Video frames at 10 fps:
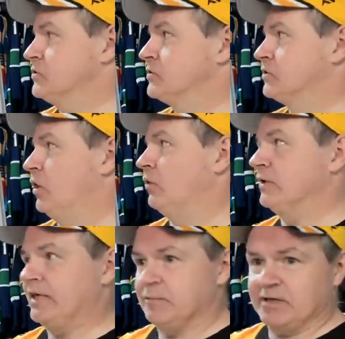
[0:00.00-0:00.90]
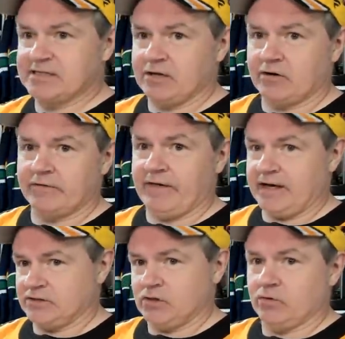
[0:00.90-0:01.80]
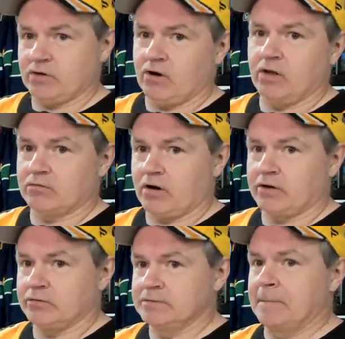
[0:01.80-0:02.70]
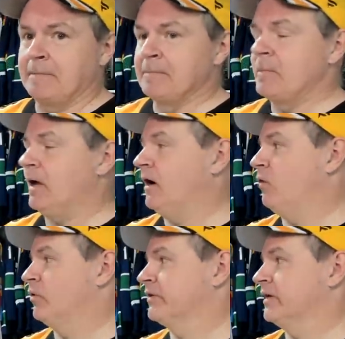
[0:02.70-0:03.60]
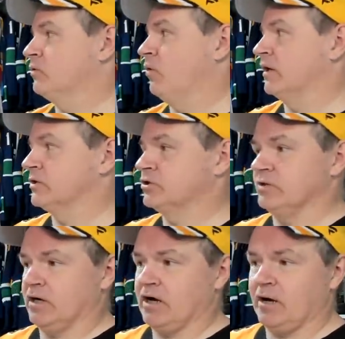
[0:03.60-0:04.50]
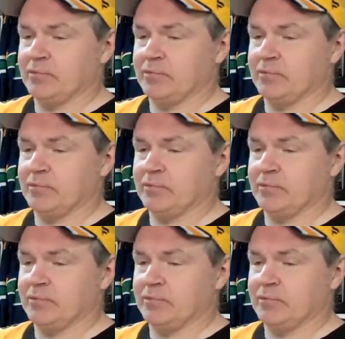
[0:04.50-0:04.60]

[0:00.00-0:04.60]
So he missed out on that to go to Colorado, uh, where they had won a, a cup